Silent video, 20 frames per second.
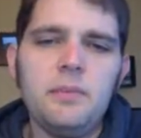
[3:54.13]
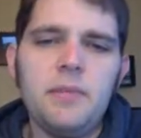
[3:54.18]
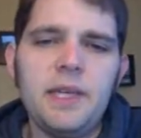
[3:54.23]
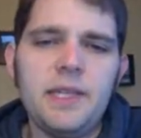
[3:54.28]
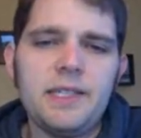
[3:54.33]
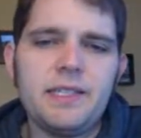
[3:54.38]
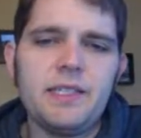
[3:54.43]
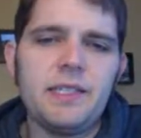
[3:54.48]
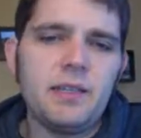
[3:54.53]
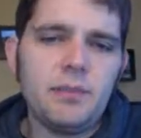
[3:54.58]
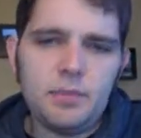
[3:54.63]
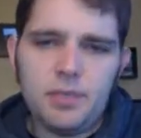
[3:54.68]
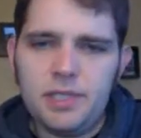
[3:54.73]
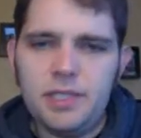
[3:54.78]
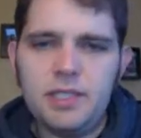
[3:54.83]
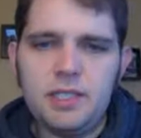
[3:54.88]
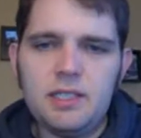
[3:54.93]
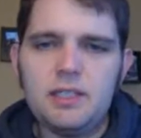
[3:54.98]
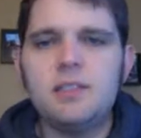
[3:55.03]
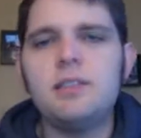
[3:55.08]
next ticket
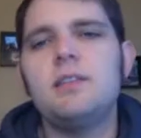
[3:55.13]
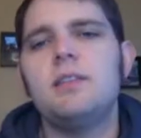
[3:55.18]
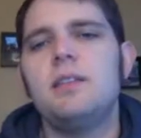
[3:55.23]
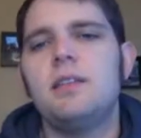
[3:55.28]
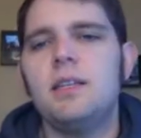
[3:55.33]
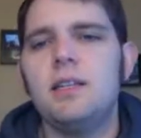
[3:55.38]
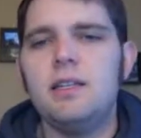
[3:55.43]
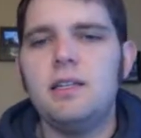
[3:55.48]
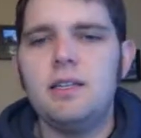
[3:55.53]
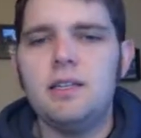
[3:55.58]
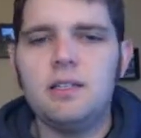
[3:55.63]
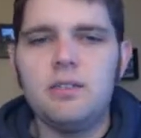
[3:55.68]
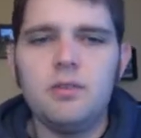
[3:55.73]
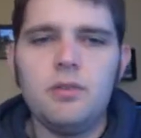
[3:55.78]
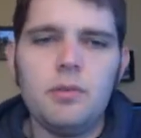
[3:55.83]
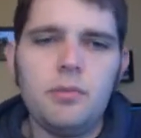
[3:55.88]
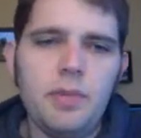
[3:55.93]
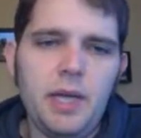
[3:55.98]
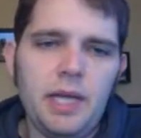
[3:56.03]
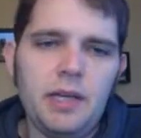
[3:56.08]
please, get
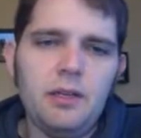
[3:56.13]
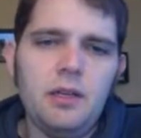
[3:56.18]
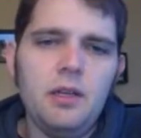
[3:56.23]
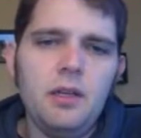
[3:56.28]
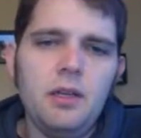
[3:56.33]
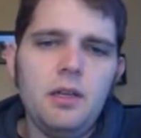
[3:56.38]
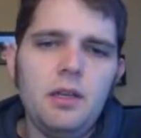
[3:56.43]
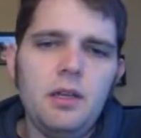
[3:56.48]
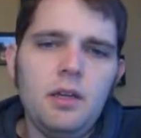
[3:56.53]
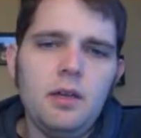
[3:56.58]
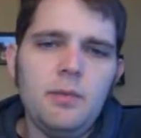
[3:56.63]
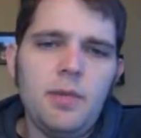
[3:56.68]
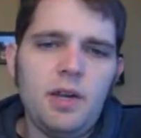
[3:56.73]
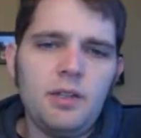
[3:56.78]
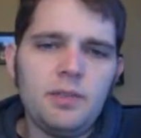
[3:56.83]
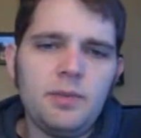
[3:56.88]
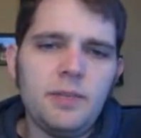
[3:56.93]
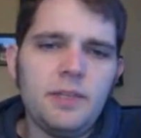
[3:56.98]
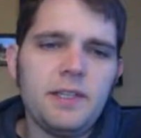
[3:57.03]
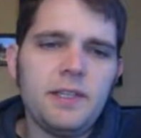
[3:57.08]
into a bed. But
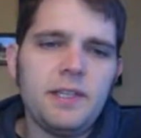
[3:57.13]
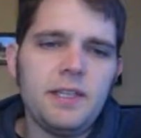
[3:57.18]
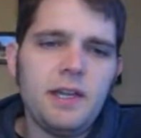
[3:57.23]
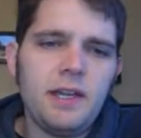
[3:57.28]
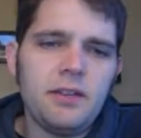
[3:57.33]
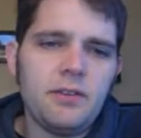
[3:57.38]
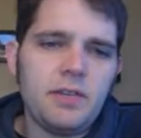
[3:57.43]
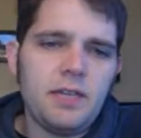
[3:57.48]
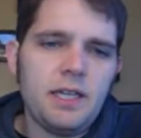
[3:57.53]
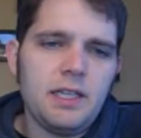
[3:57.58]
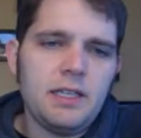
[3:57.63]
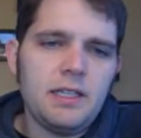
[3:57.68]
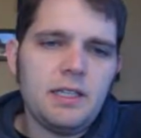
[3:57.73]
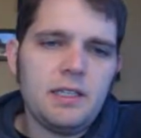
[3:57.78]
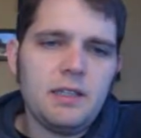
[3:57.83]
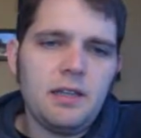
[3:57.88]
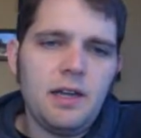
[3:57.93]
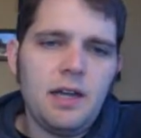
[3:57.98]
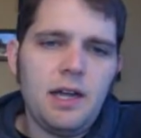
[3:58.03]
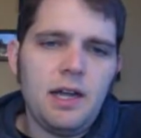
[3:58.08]
ultimately, in either
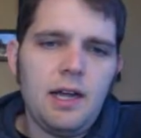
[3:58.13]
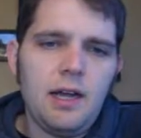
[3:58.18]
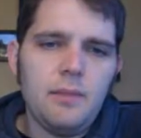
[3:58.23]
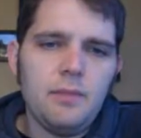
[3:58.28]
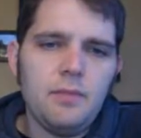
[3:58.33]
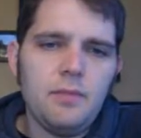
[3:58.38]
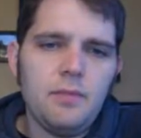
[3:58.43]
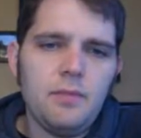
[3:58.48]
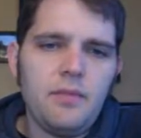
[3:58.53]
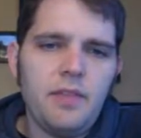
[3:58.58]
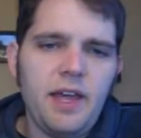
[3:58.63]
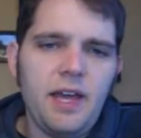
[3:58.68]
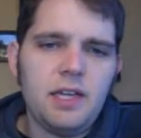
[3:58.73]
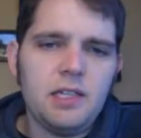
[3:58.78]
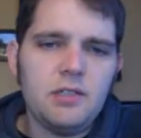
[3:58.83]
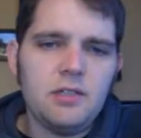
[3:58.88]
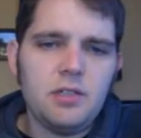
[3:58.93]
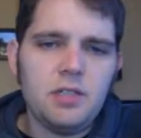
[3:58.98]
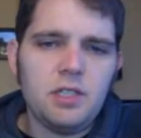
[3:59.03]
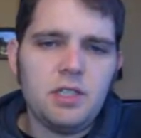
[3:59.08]
case, that
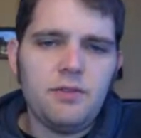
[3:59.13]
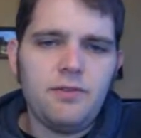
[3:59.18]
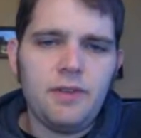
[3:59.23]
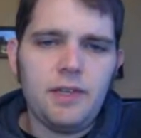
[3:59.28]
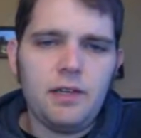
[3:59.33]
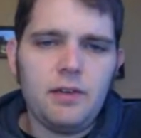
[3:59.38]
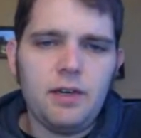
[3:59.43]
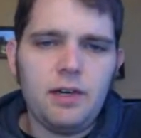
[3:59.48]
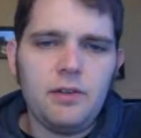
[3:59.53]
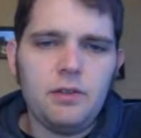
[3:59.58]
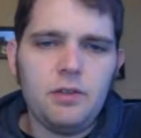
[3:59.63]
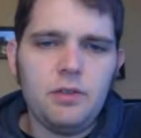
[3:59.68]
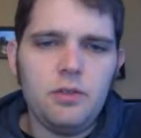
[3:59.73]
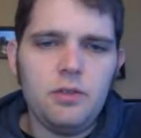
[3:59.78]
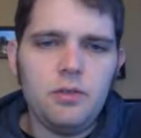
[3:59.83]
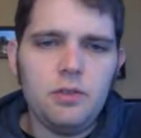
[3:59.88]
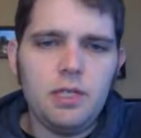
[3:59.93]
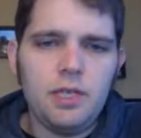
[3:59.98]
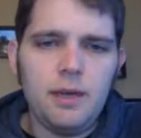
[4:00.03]
is just to figure out who